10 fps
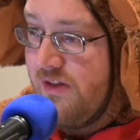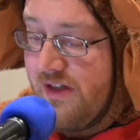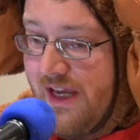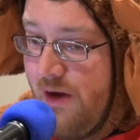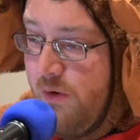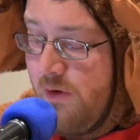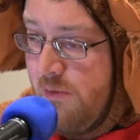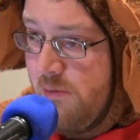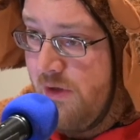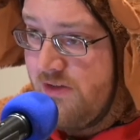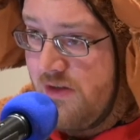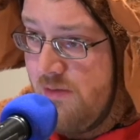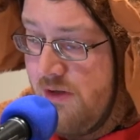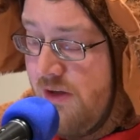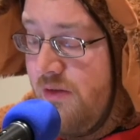It's like, hey, we were able to bless our
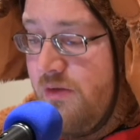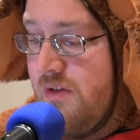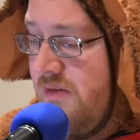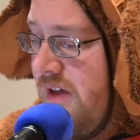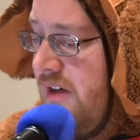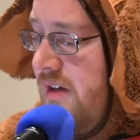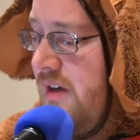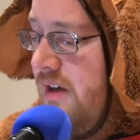community through this event.